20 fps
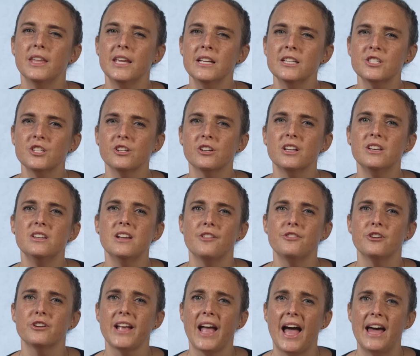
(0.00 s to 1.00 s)
Things took
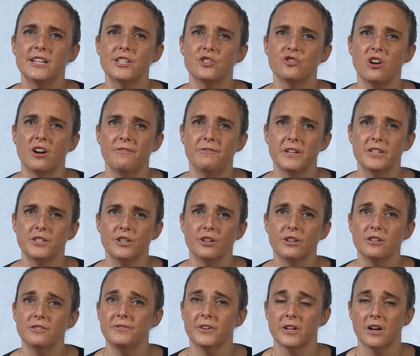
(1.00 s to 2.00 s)
another catastrophic
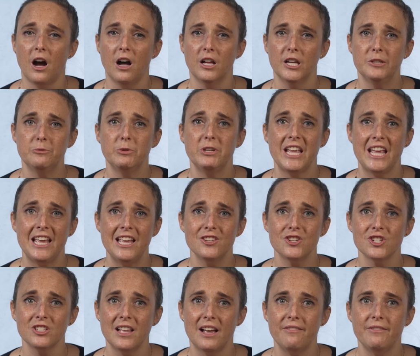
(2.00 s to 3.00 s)
turn for Collin when age
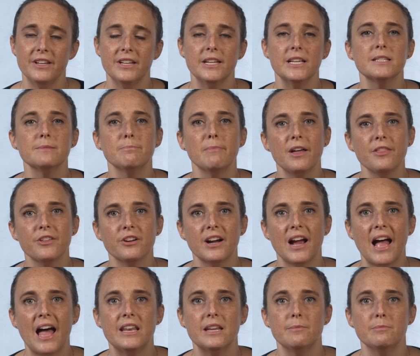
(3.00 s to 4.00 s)
11, his mother
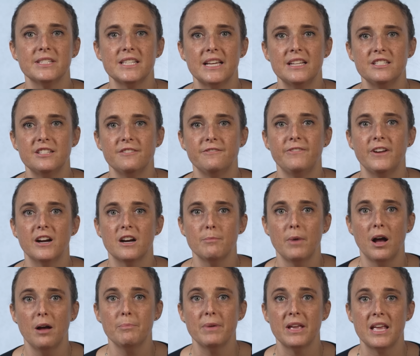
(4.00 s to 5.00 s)
had him sent to
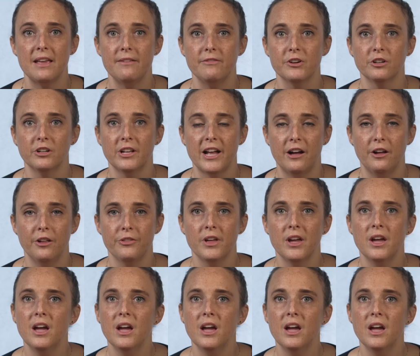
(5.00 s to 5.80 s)
Fairmount Behavioral Health,